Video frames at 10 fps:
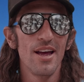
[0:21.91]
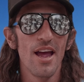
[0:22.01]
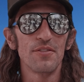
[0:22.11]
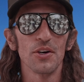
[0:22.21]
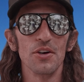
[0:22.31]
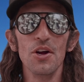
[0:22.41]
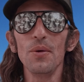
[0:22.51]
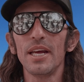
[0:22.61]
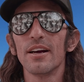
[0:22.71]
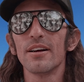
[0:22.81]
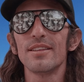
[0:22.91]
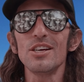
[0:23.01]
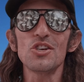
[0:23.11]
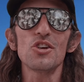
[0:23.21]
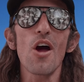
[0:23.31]
If you're new here,
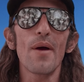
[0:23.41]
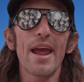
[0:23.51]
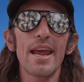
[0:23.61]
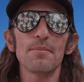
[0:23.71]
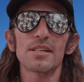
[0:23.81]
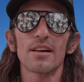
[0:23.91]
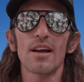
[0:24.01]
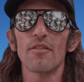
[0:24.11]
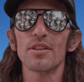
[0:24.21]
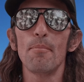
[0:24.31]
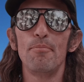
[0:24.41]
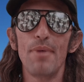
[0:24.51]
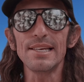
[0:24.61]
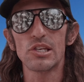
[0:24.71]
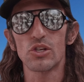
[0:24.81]
this show aims to cover the
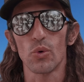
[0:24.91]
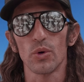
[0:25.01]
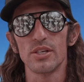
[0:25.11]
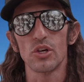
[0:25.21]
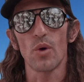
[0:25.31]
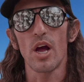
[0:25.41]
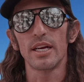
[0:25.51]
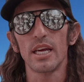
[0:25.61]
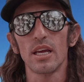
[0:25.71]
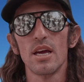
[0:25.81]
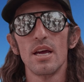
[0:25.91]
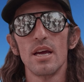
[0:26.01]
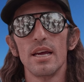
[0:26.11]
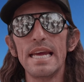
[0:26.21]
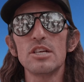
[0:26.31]
best stories in running
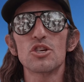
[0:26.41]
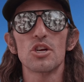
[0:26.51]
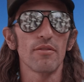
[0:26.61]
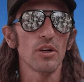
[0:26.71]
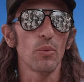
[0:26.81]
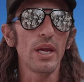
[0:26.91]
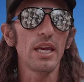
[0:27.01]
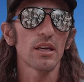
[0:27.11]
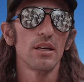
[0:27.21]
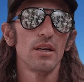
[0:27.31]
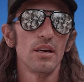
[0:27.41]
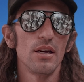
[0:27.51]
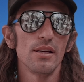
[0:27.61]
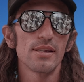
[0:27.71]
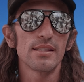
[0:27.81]
each and every week
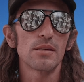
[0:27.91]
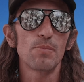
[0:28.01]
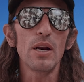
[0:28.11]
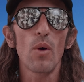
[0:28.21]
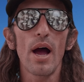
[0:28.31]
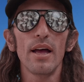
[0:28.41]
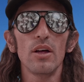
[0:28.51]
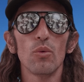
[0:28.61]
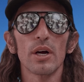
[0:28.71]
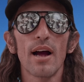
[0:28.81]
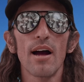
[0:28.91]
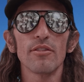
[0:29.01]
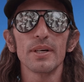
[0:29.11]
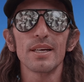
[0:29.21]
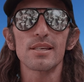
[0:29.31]
since it's been a while, we're
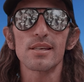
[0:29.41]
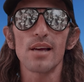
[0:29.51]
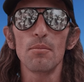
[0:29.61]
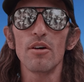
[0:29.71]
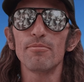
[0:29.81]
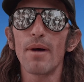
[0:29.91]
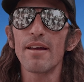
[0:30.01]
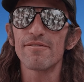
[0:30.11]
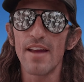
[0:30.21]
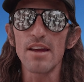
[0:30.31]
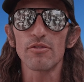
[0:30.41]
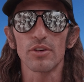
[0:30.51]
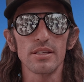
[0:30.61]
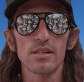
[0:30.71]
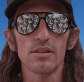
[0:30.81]
covering some of my
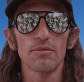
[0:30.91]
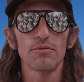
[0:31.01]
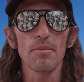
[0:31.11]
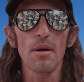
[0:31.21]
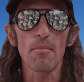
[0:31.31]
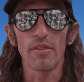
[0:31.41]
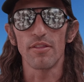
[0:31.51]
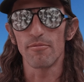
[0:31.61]
favorites from the month of